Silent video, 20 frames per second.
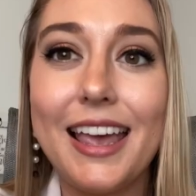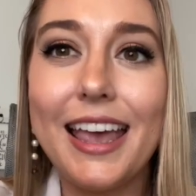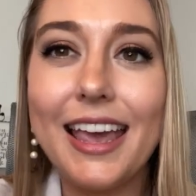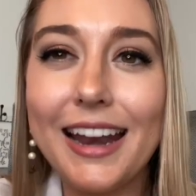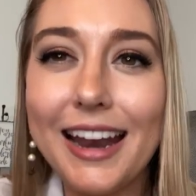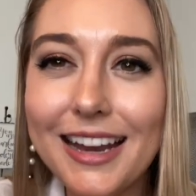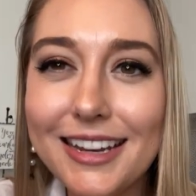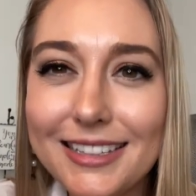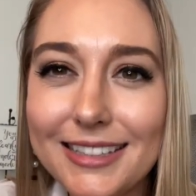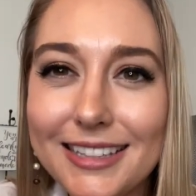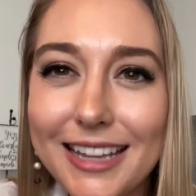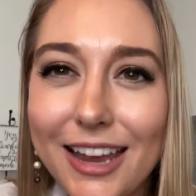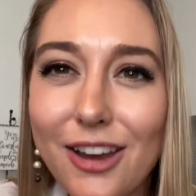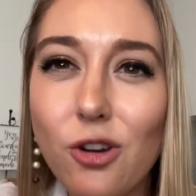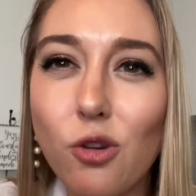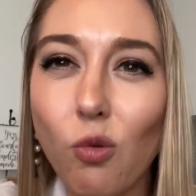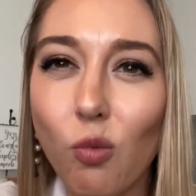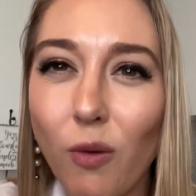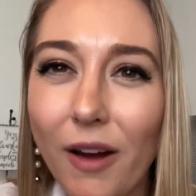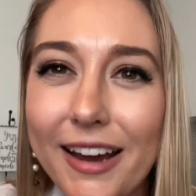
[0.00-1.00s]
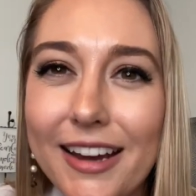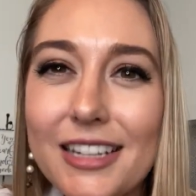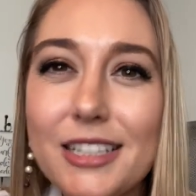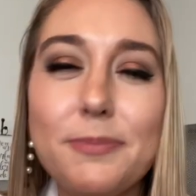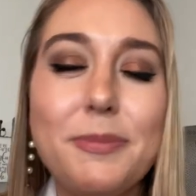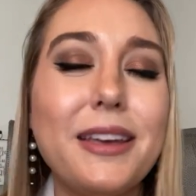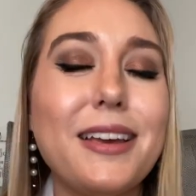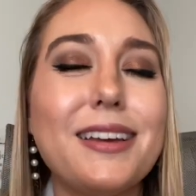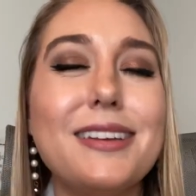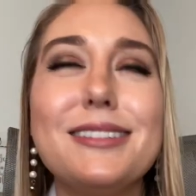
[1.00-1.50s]
And I say
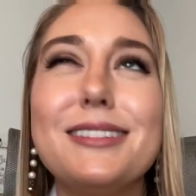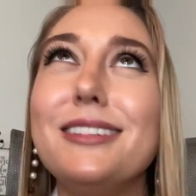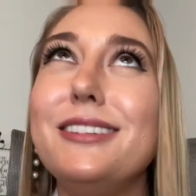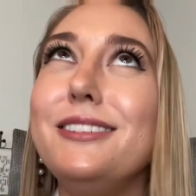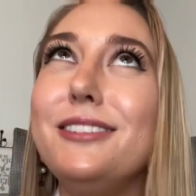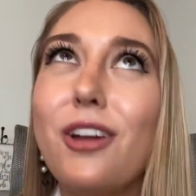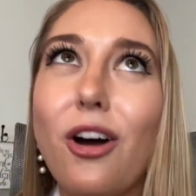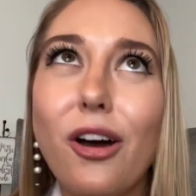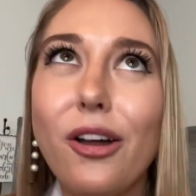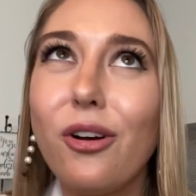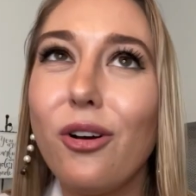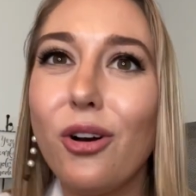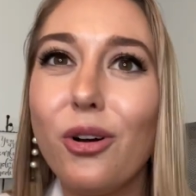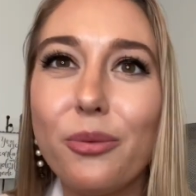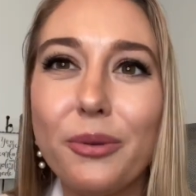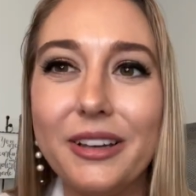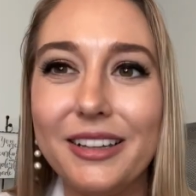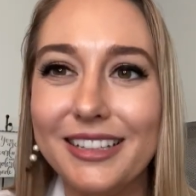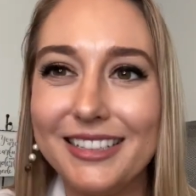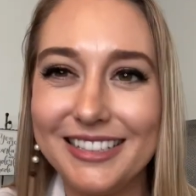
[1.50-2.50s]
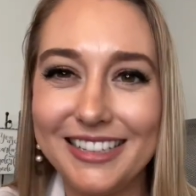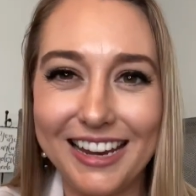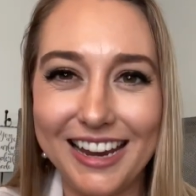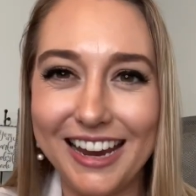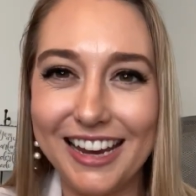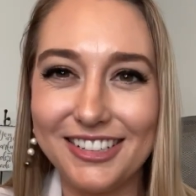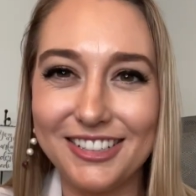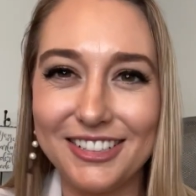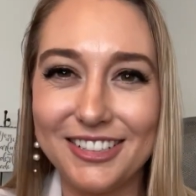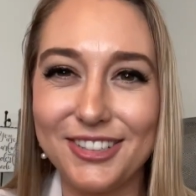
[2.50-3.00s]
great because not all real estate
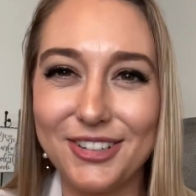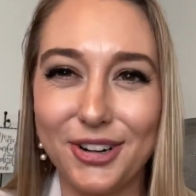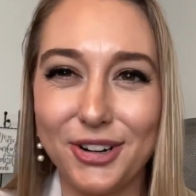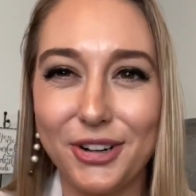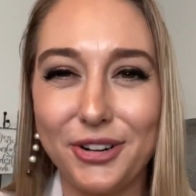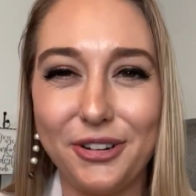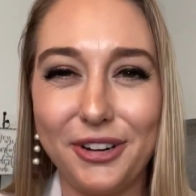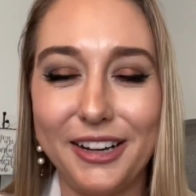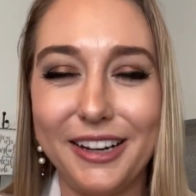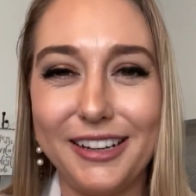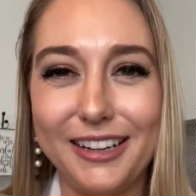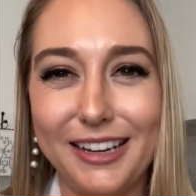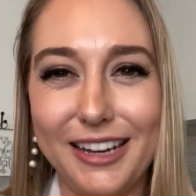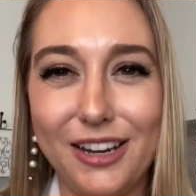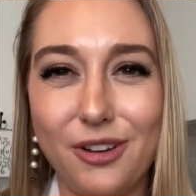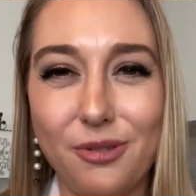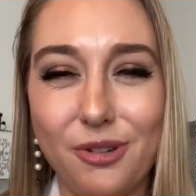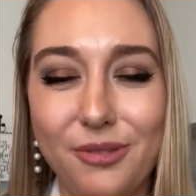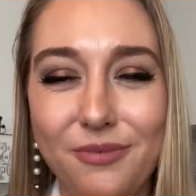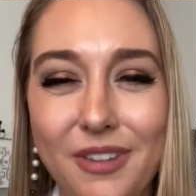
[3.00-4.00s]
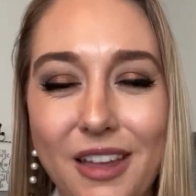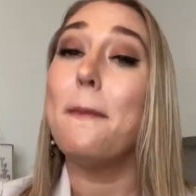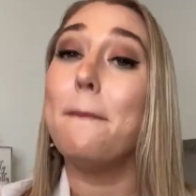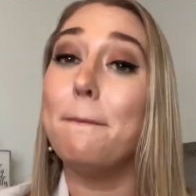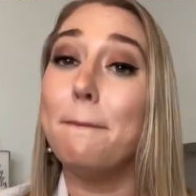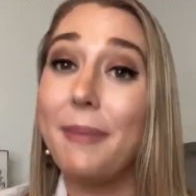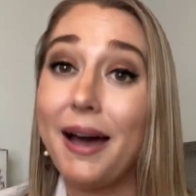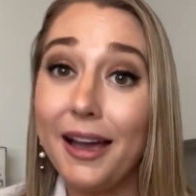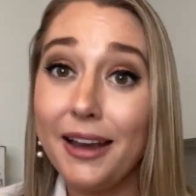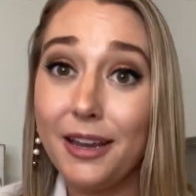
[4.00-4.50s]
agents are created equal.
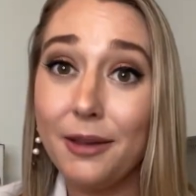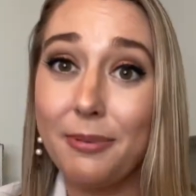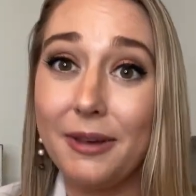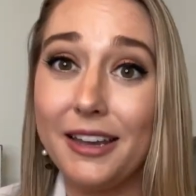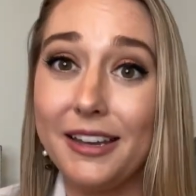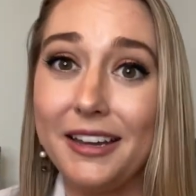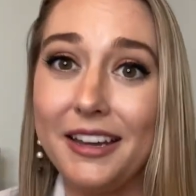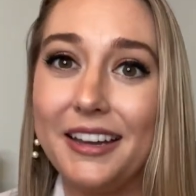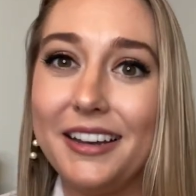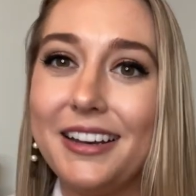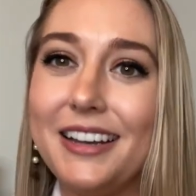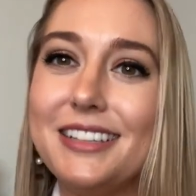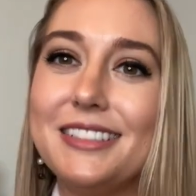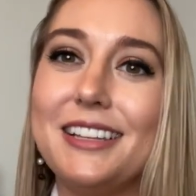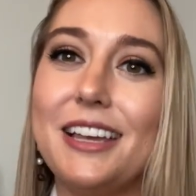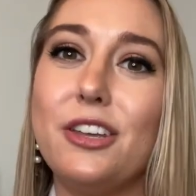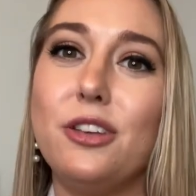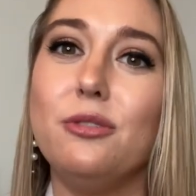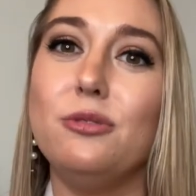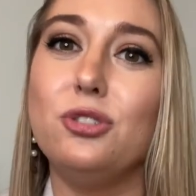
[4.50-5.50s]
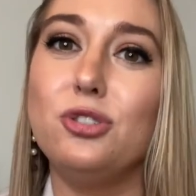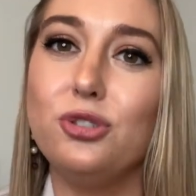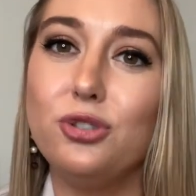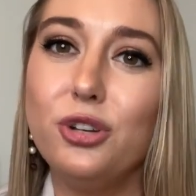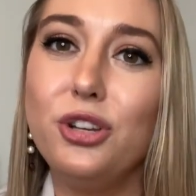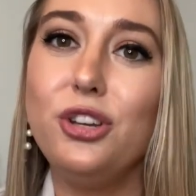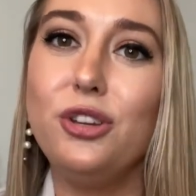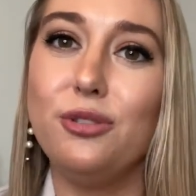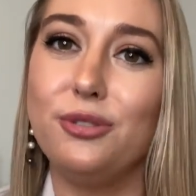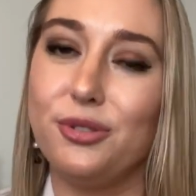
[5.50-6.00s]
My opinion is that you
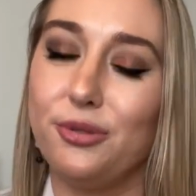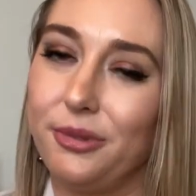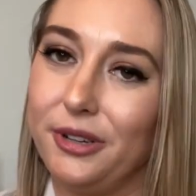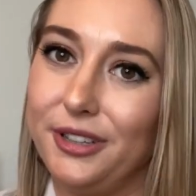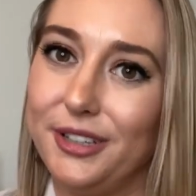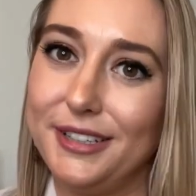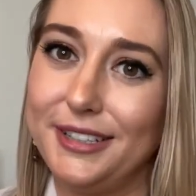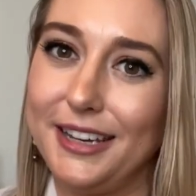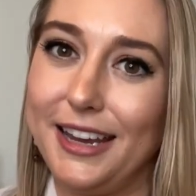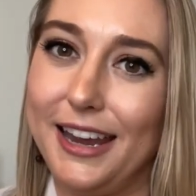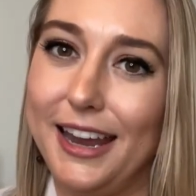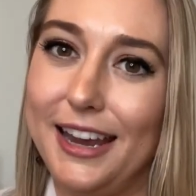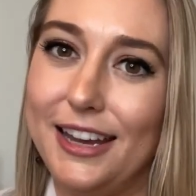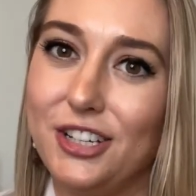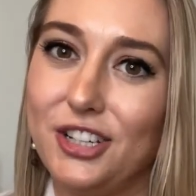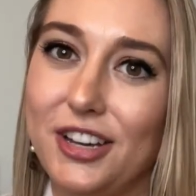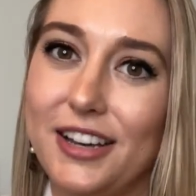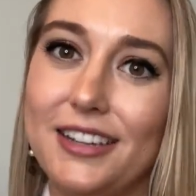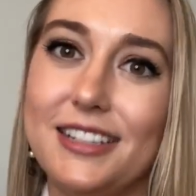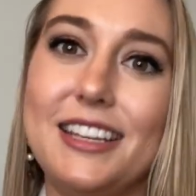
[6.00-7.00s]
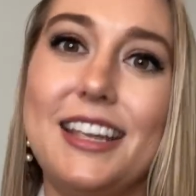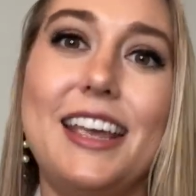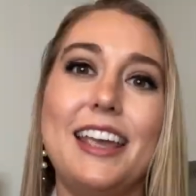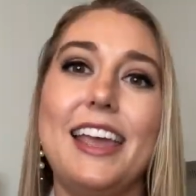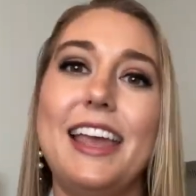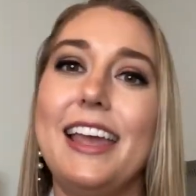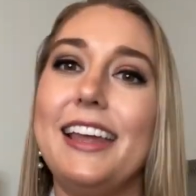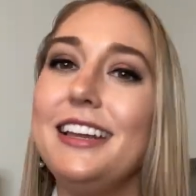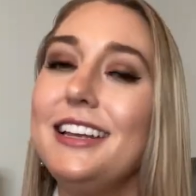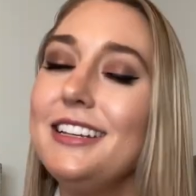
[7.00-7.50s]
should use a real estate agent
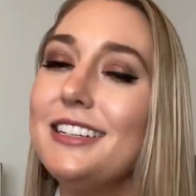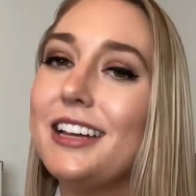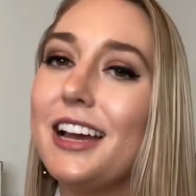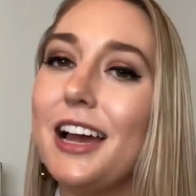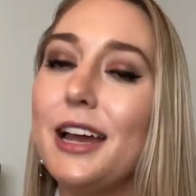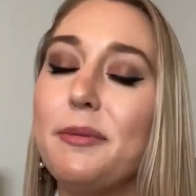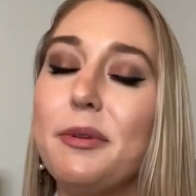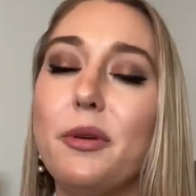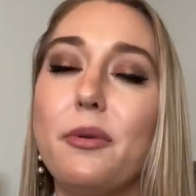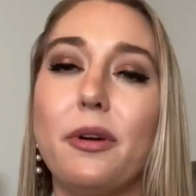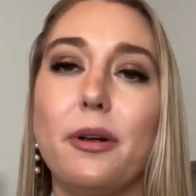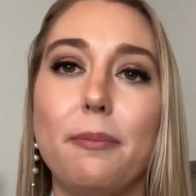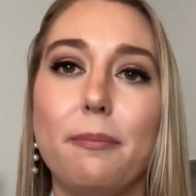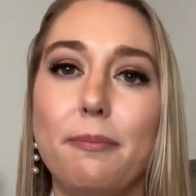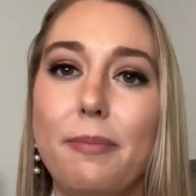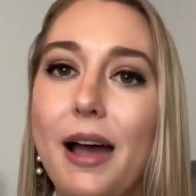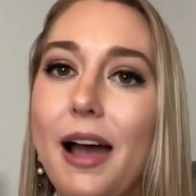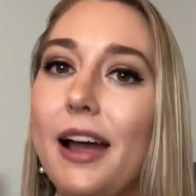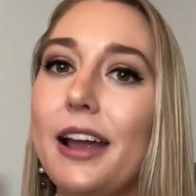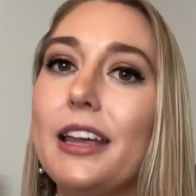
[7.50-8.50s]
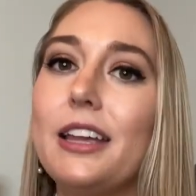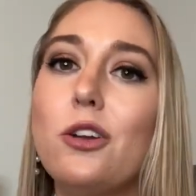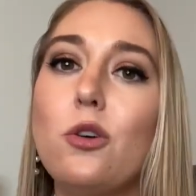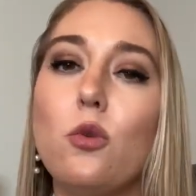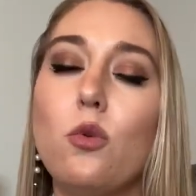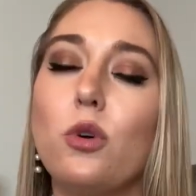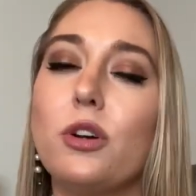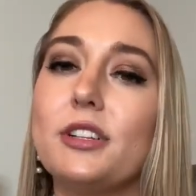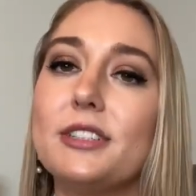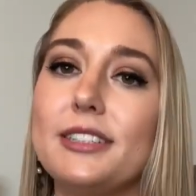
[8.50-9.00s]
anytime you are buying
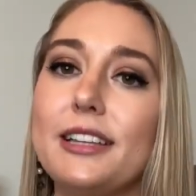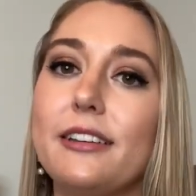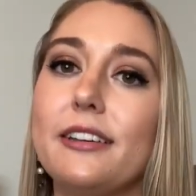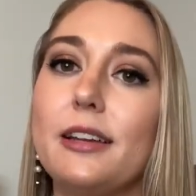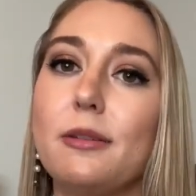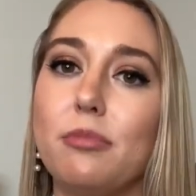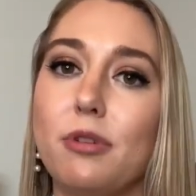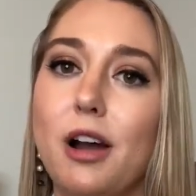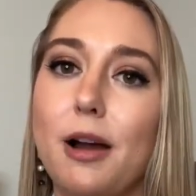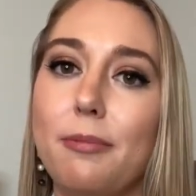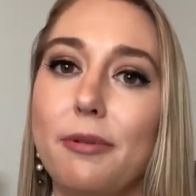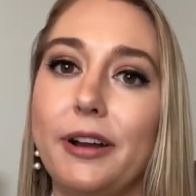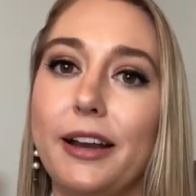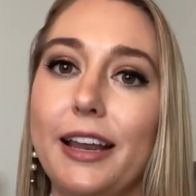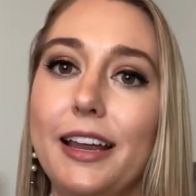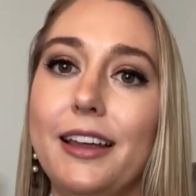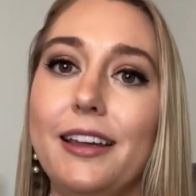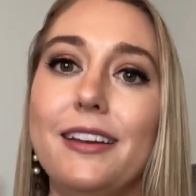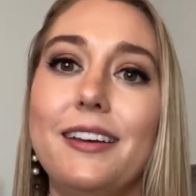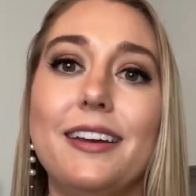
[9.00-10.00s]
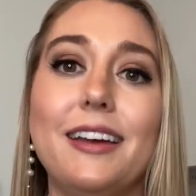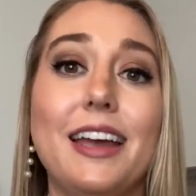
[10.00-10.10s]
or selling property.